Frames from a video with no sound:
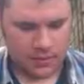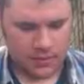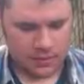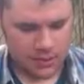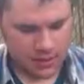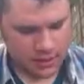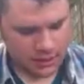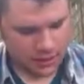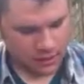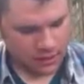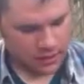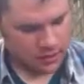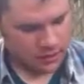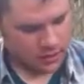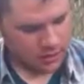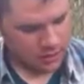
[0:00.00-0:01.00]
I must say I
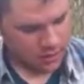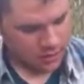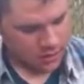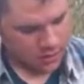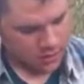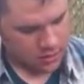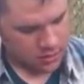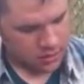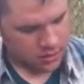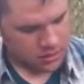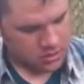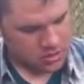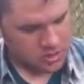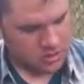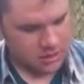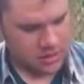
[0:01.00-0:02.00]
like the
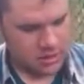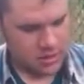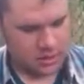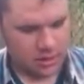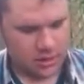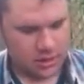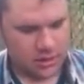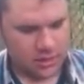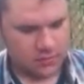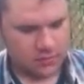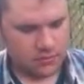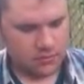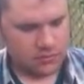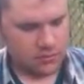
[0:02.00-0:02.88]
G10 on it.